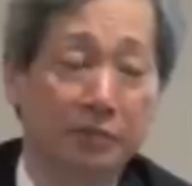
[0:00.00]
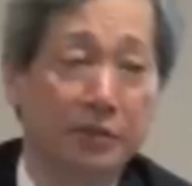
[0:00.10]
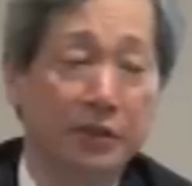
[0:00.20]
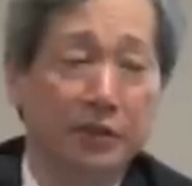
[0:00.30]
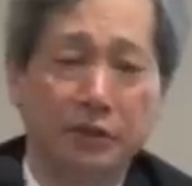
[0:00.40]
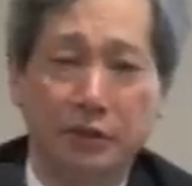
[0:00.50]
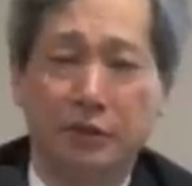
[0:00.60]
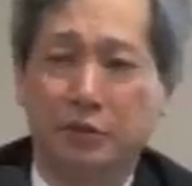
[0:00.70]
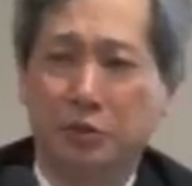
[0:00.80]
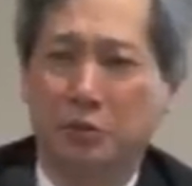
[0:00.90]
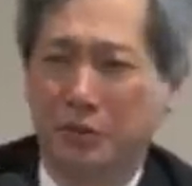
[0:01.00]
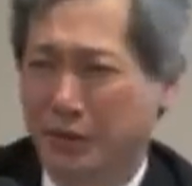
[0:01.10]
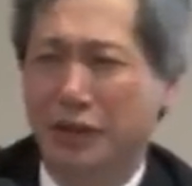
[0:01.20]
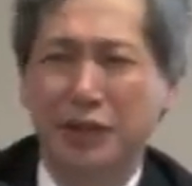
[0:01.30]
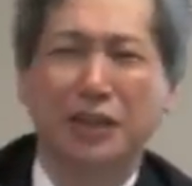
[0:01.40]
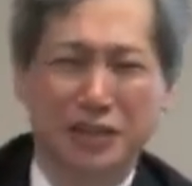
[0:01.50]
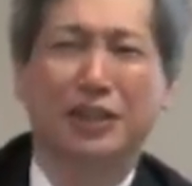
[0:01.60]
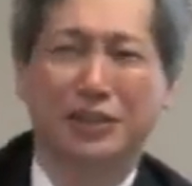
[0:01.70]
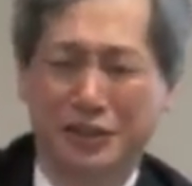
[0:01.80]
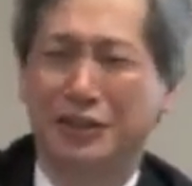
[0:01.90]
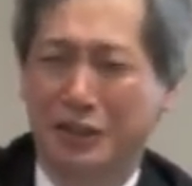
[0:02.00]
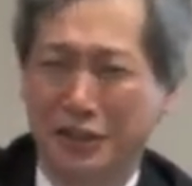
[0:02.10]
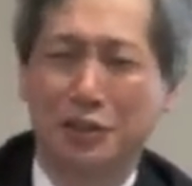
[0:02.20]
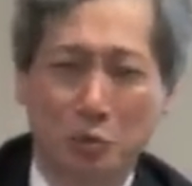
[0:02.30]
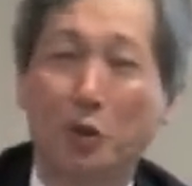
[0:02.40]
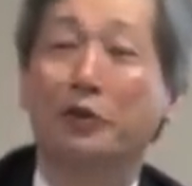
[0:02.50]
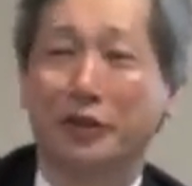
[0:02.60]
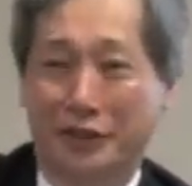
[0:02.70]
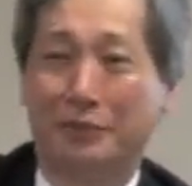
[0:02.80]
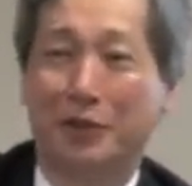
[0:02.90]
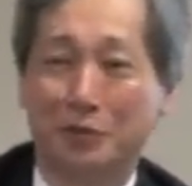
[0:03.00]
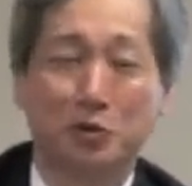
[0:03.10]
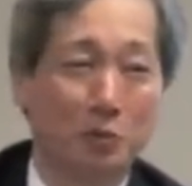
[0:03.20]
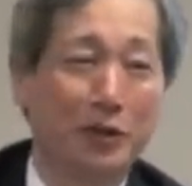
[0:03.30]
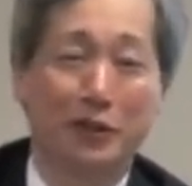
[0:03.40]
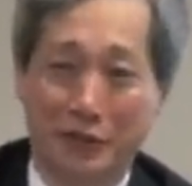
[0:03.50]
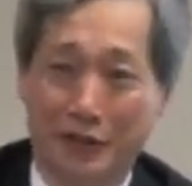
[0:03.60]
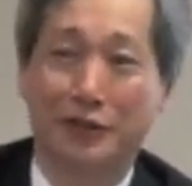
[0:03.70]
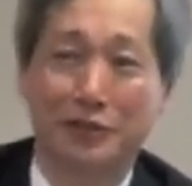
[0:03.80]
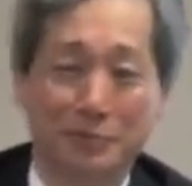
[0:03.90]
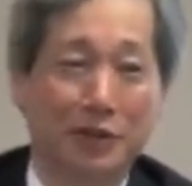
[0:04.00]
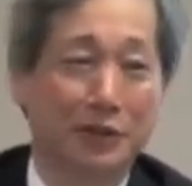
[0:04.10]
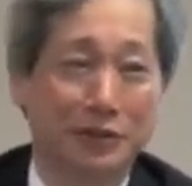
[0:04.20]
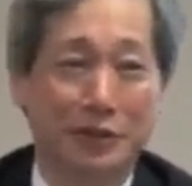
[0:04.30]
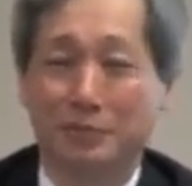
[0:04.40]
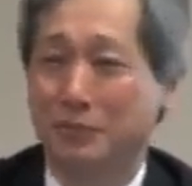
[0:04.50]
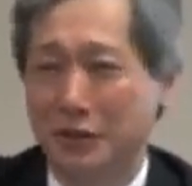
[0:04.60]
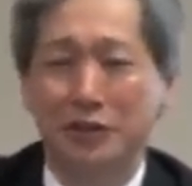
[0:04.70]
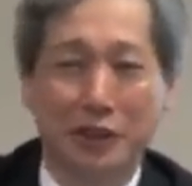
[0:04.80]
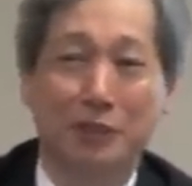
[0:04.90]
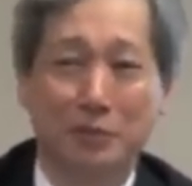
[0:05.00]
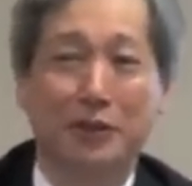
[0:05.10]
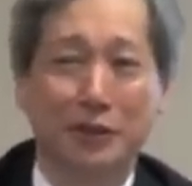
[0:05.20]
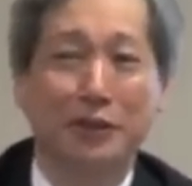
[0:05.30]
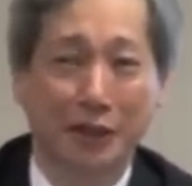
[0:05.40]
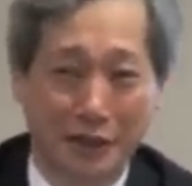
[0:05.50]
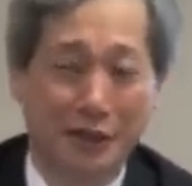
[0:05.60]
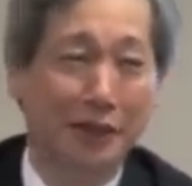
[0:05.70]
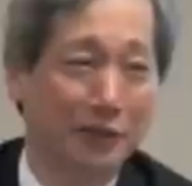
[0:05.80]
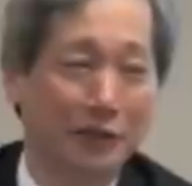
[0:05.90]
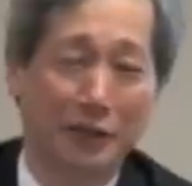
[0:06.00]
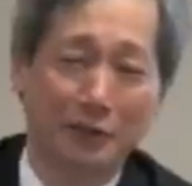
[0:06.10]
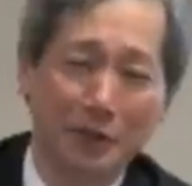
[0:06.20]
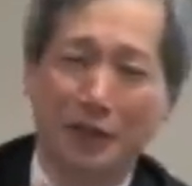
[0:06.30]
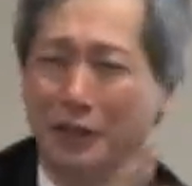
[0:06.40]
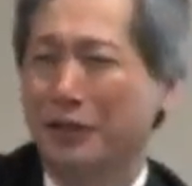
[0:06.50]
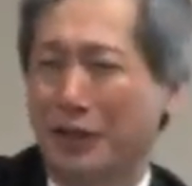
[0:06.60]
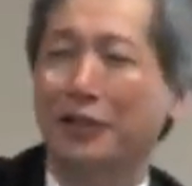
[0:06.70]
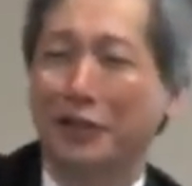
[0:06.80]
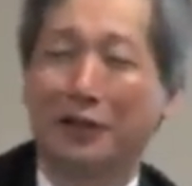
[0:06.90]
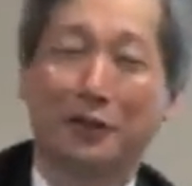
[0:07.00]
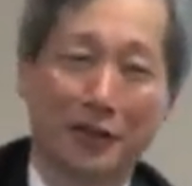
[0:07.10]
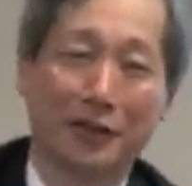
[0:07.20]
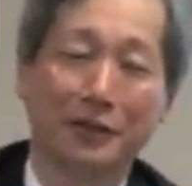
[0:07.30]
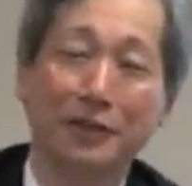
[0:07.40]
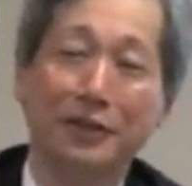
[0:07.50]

um, so Ida-san is worried about so many things, but um, he's an IPE guy, and I'm an uh, IR guy.